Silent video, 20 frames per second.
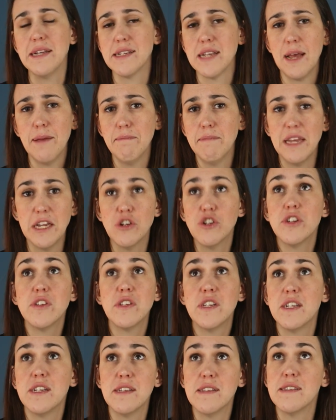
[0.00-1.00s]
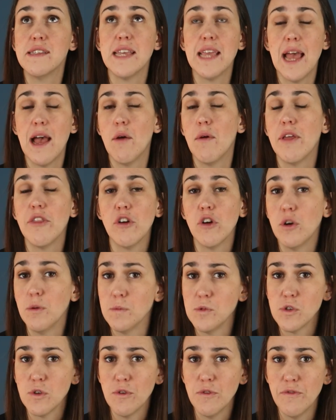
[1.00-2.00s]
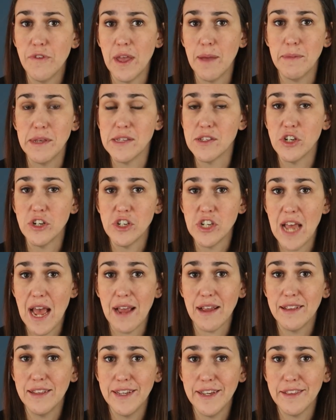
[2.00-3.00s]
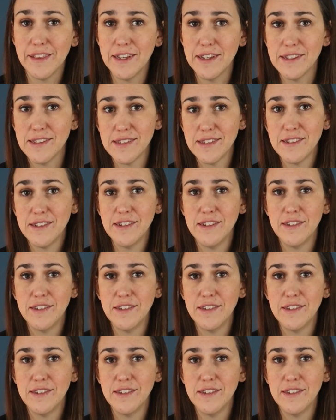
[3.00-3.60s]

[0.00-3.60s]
I'm interested to see how other homeschool families are tackling this.